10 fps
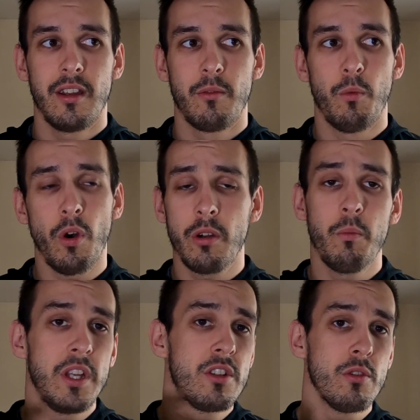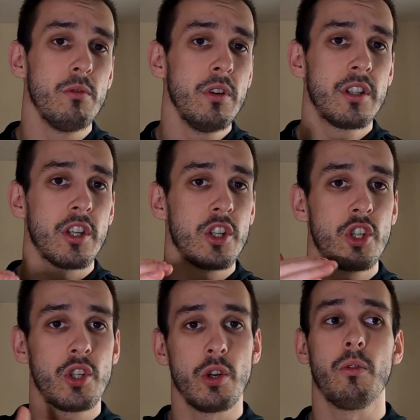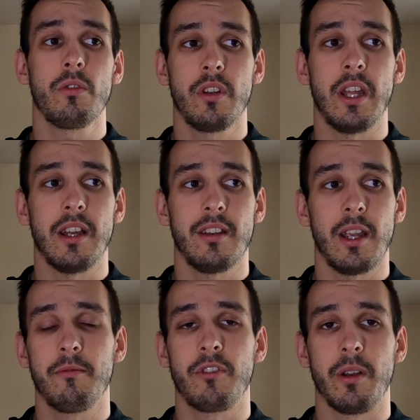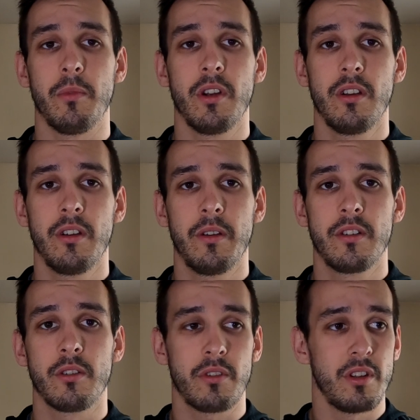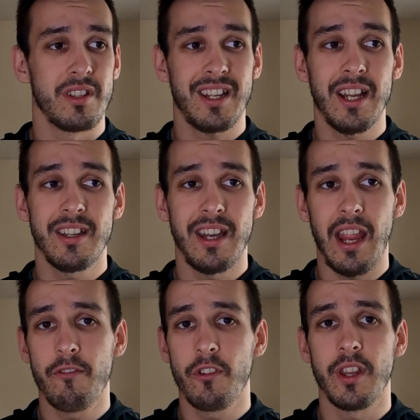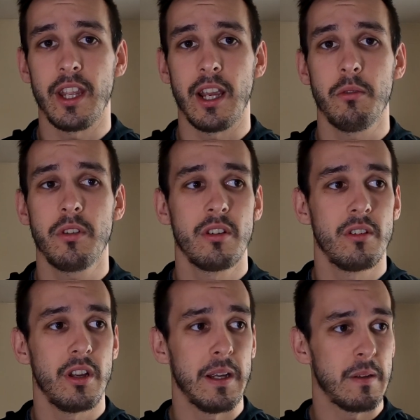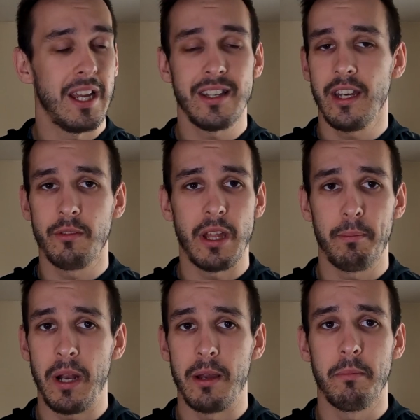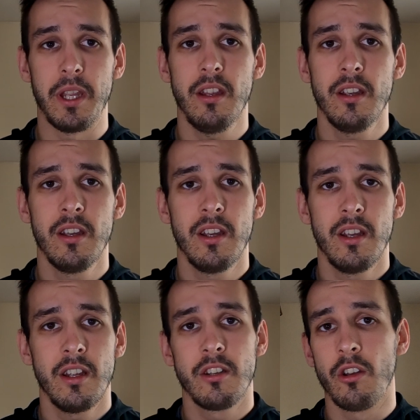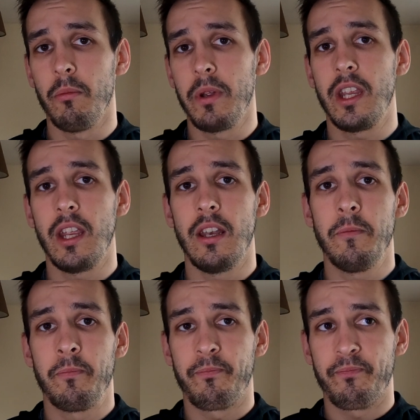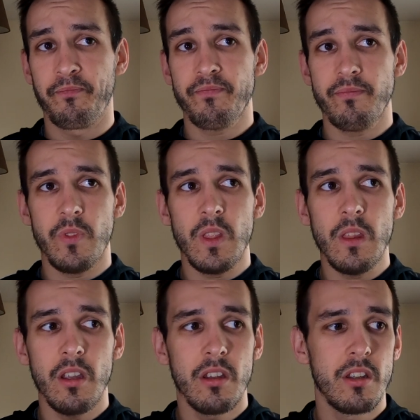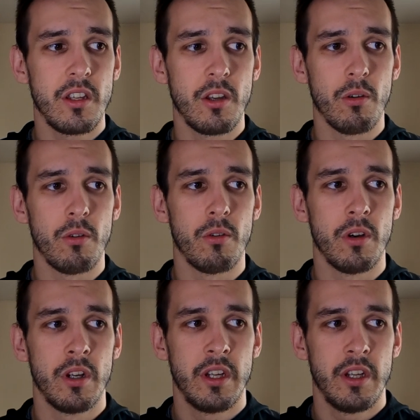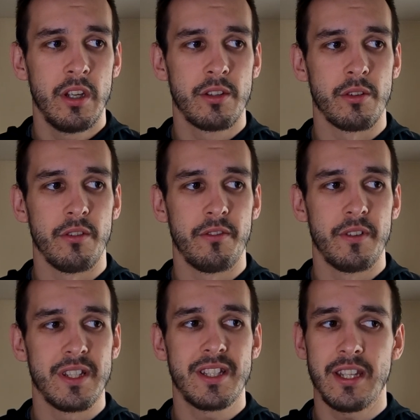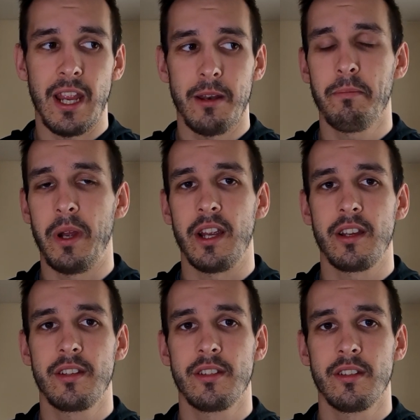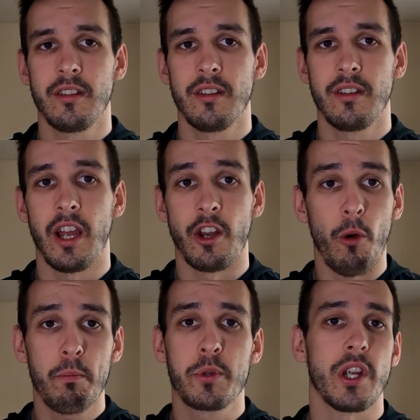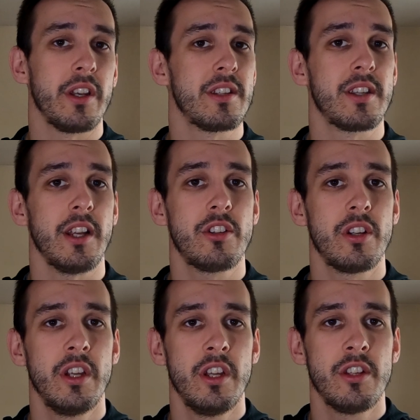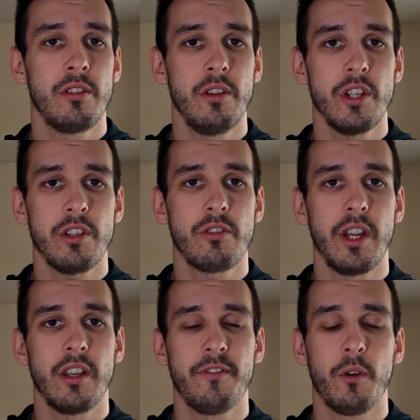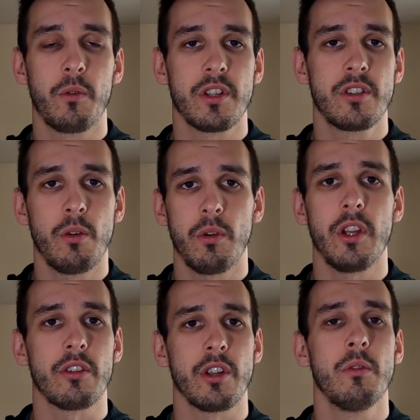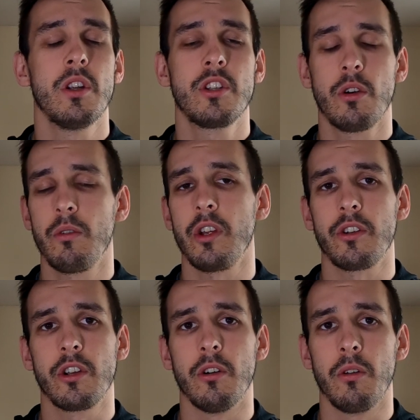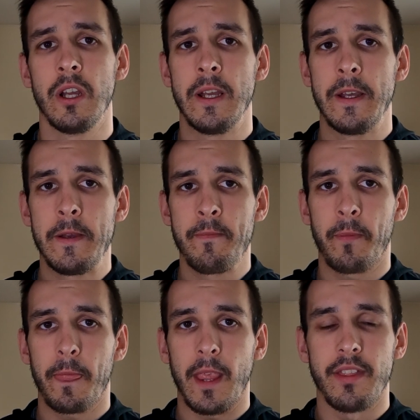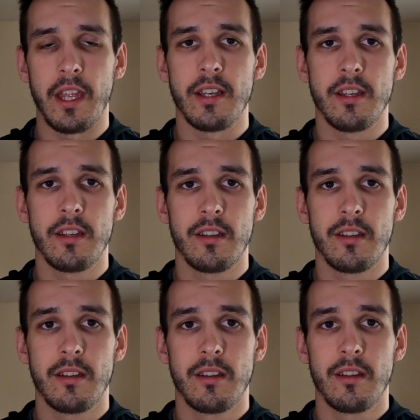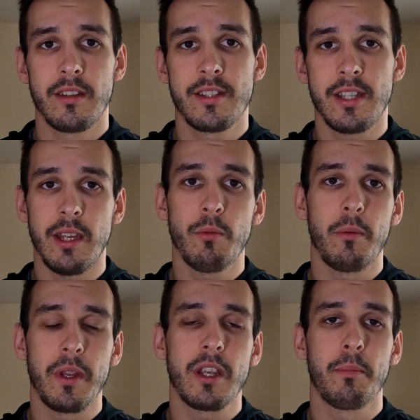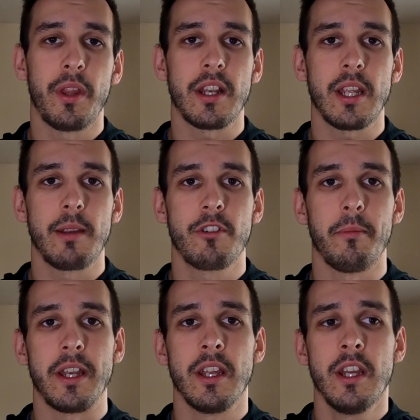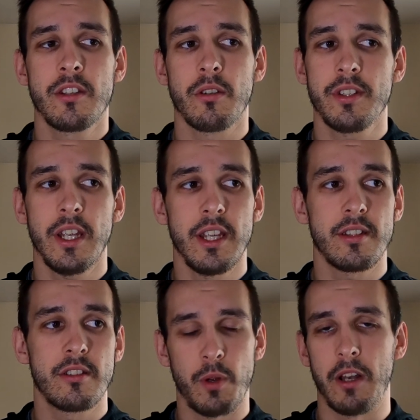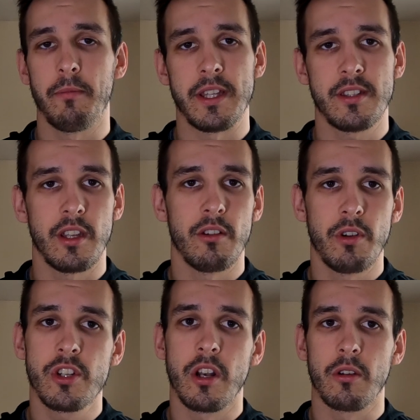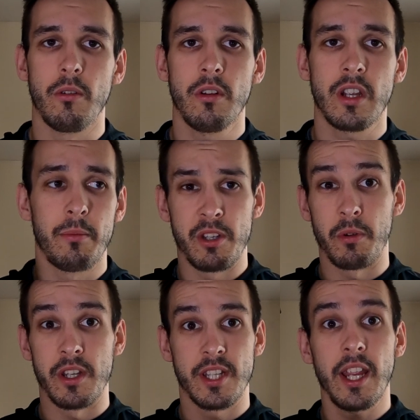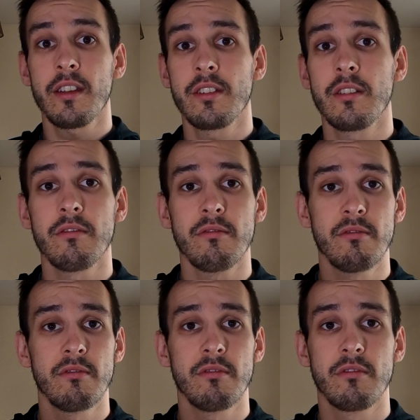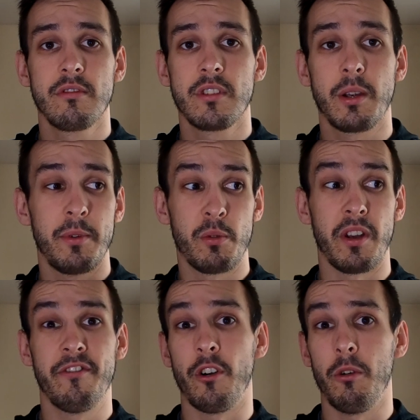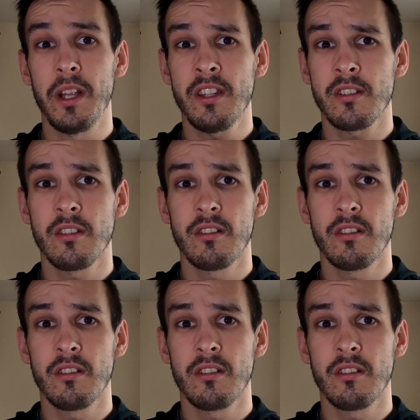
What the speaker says: What can we do to shorten that time frame? So it's cutting everything out, cutting out that plan B, not making your sort of setbacks an option as such. So you're just trying to focus totally on you, totally on your goal, and then see where we can put that time frame in. So say it's 12 months the original goal. Can we do it in 6? Can we do it in 4 months?